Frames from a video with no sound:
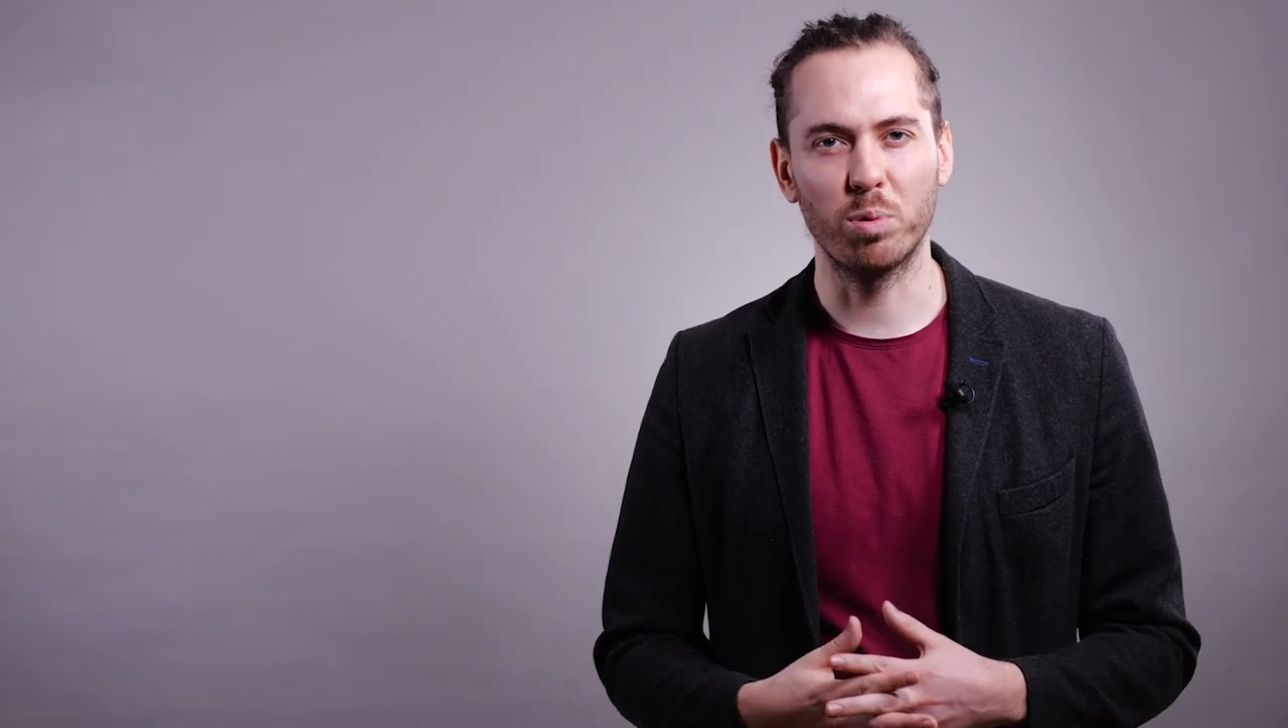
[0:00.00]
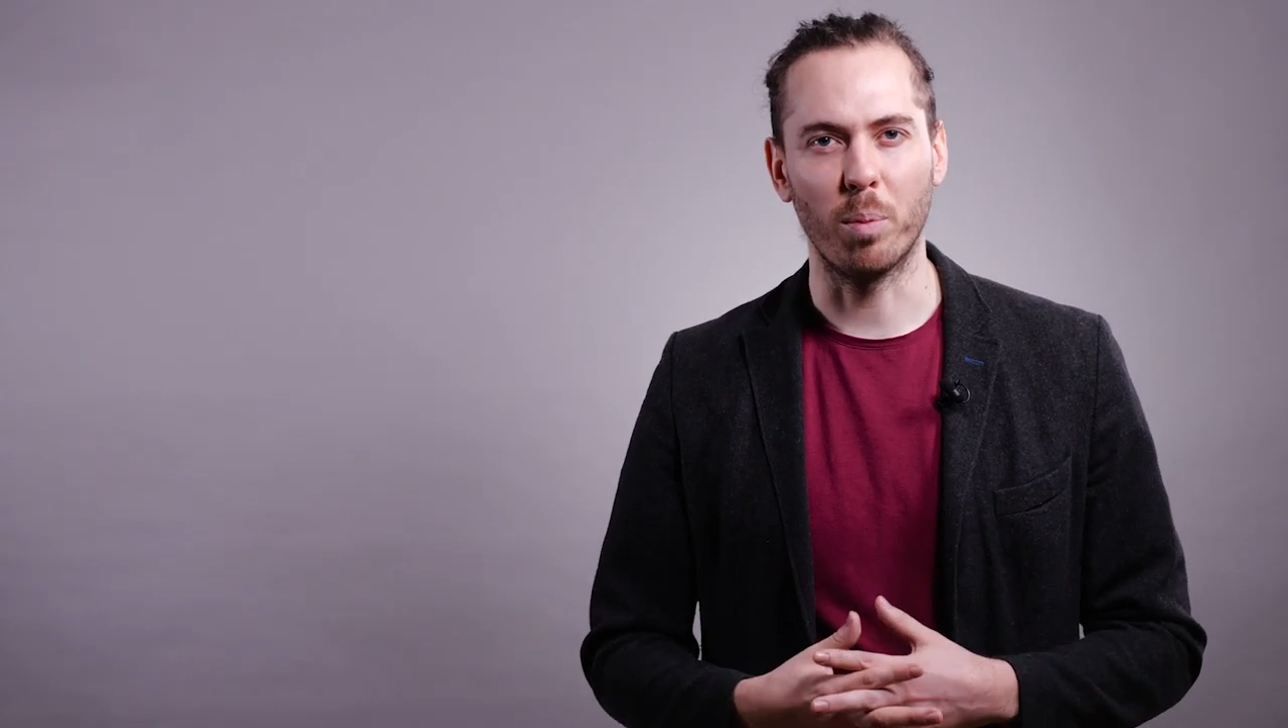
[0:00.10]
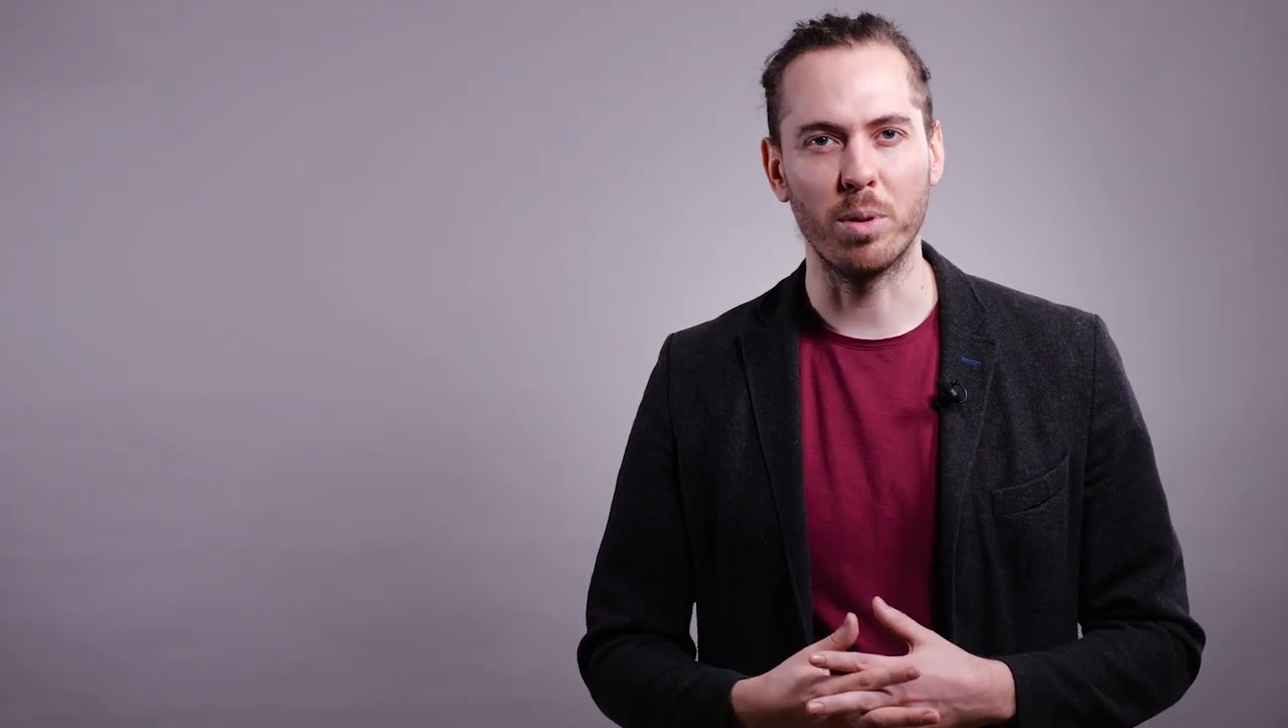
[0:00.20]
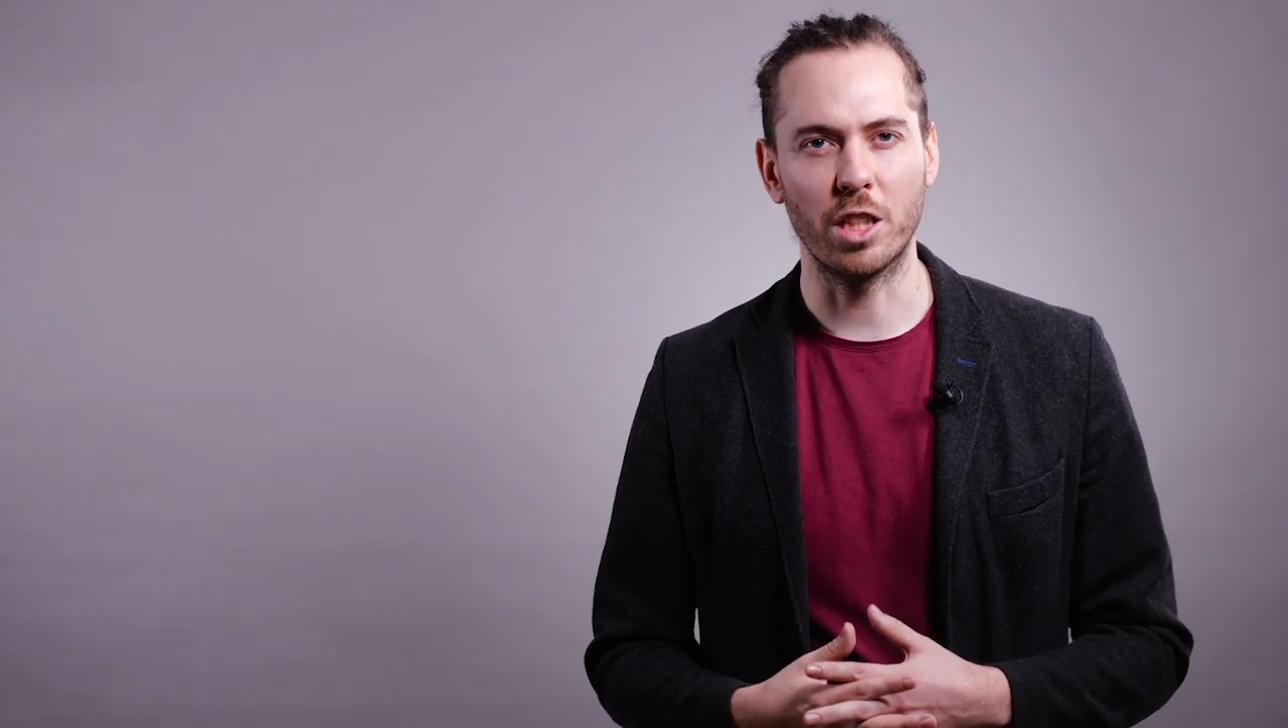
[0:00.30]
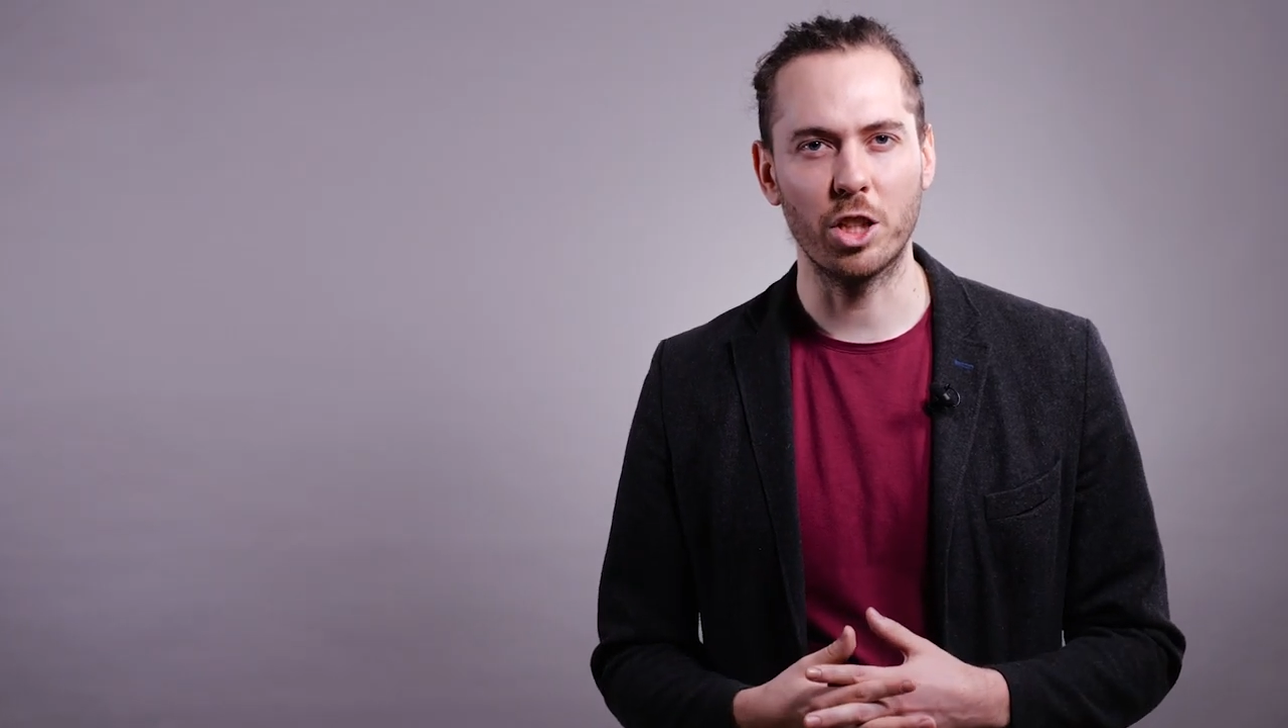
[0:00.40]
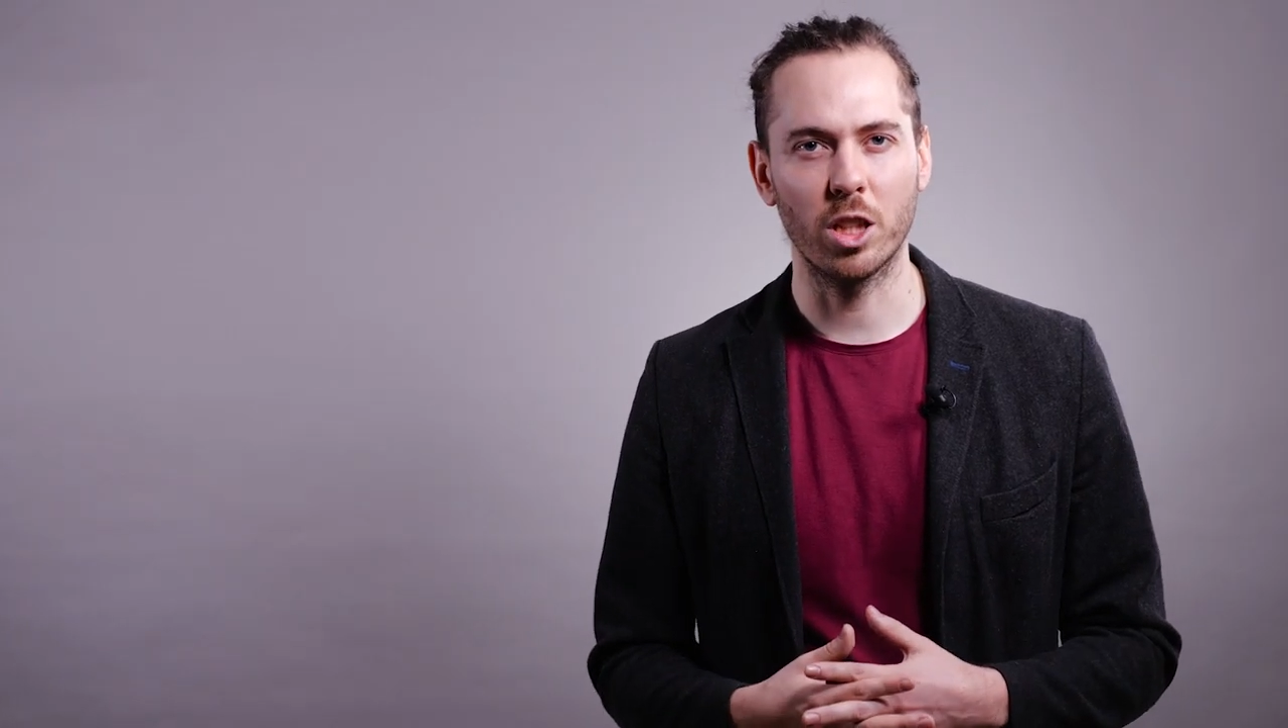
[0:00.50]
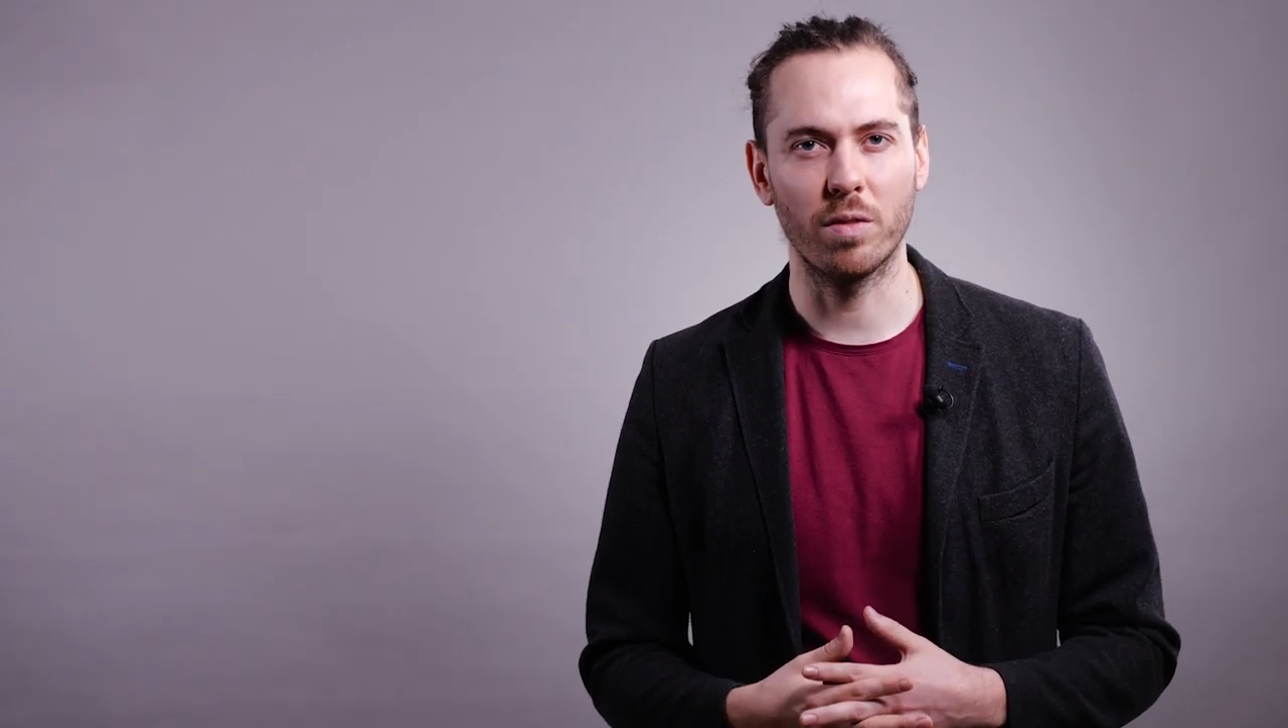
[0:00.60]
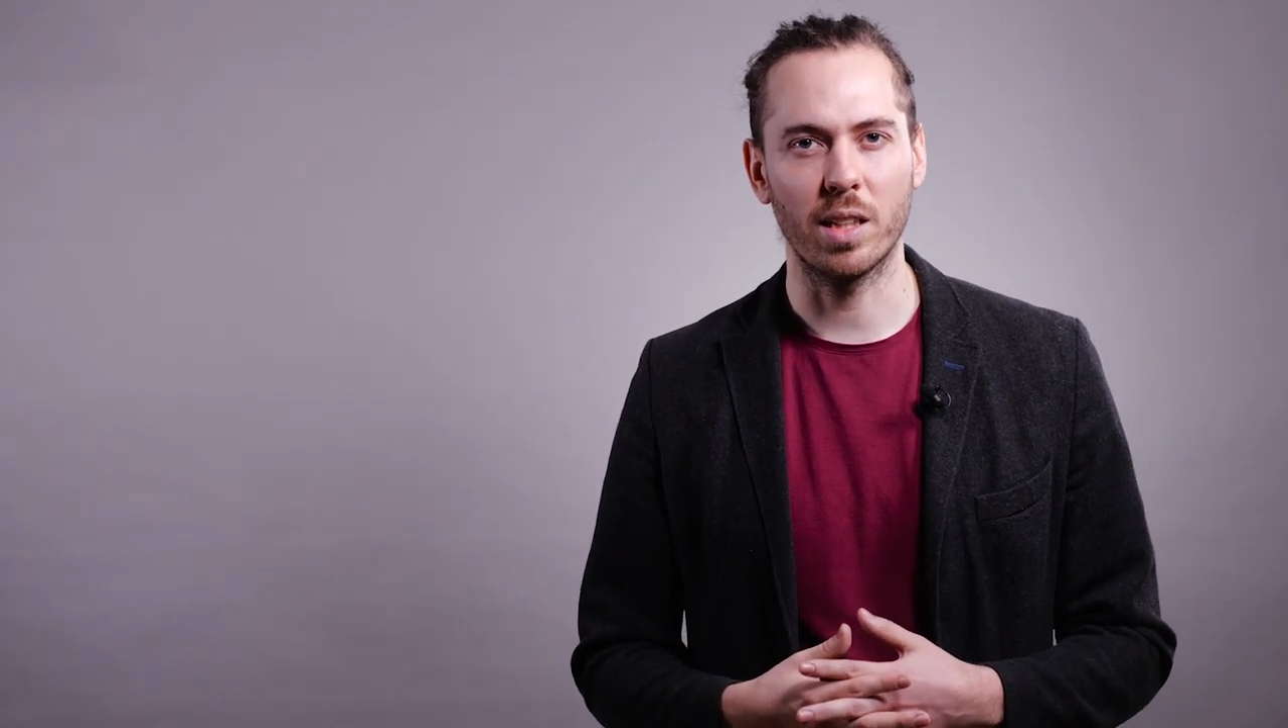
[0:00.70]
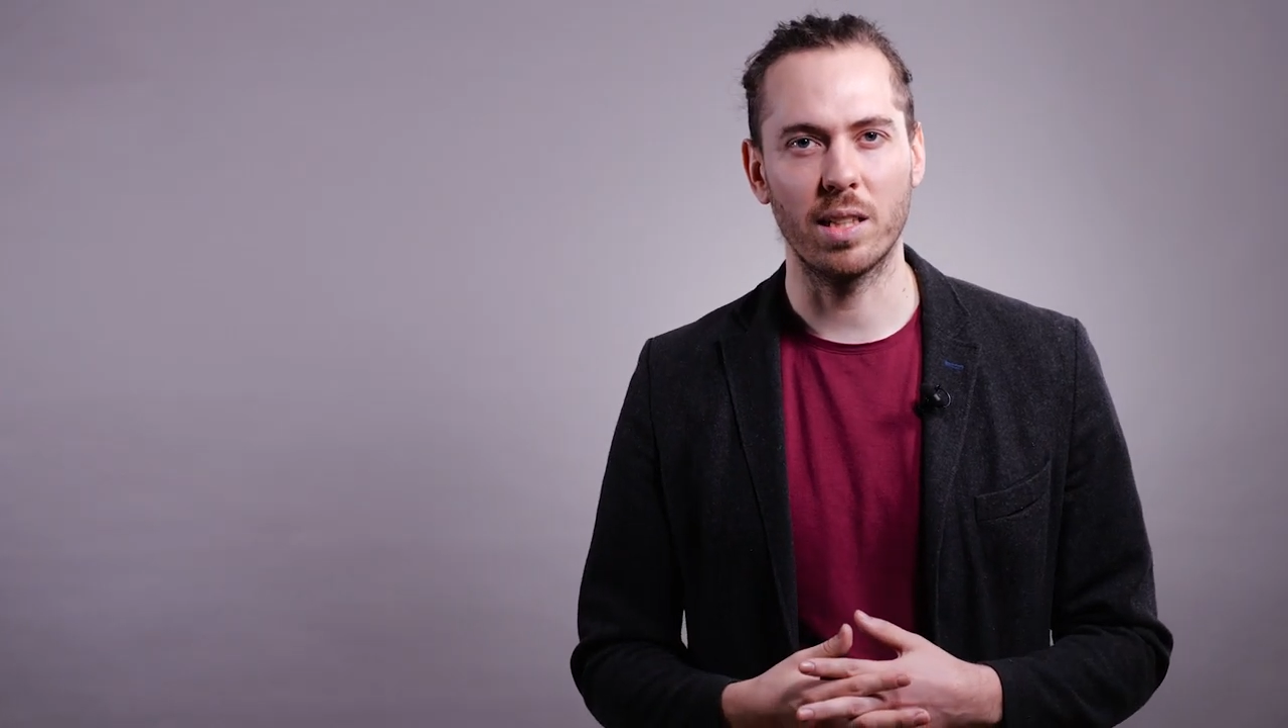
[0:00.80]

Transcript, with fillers: proposition of